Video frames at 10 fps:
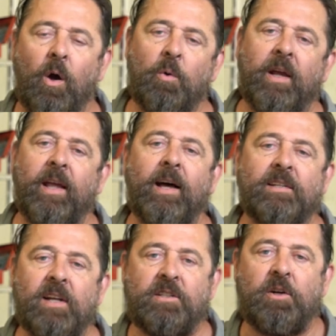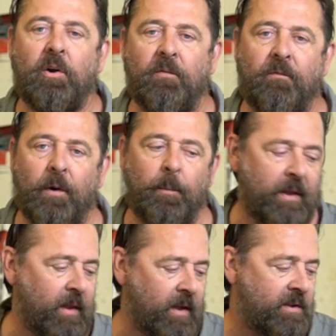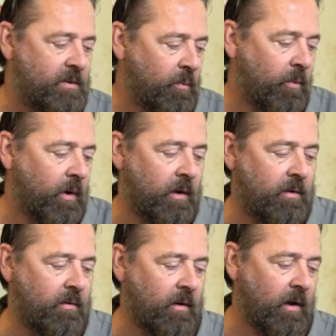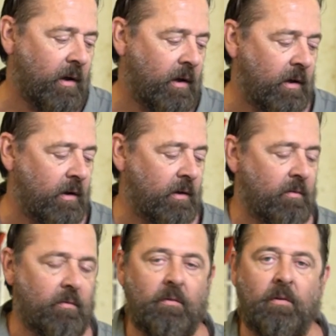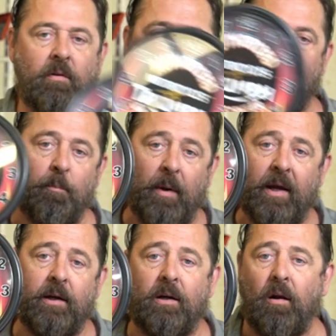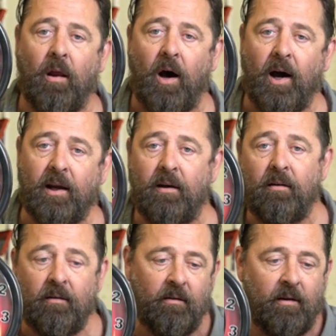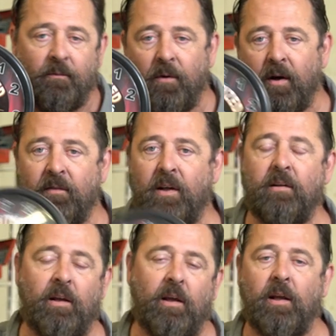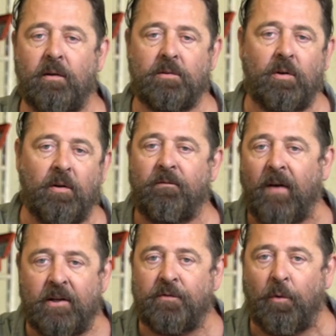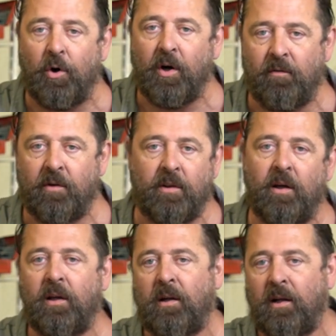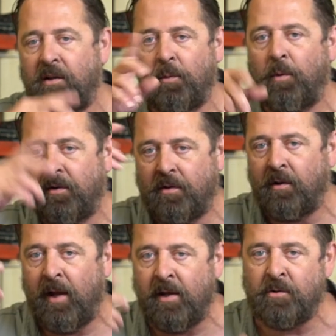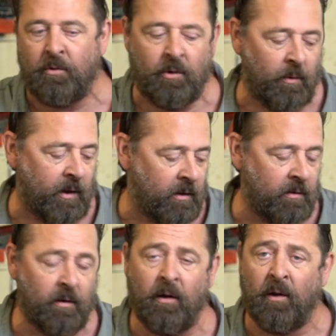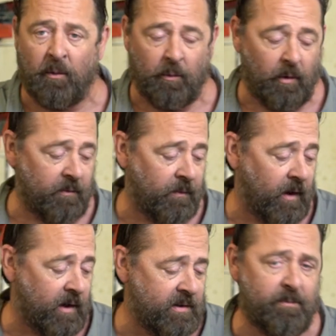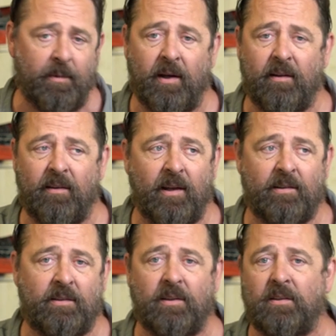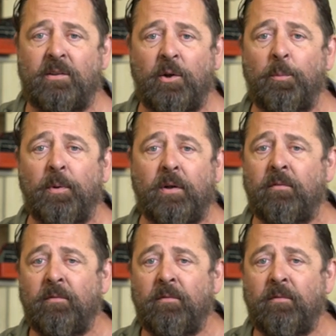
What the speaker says: Okay guys, I started filming this with a big clock in front of it, and I was gonna fast forward everything and let you watch the hands go around really fast, but that's just stupid.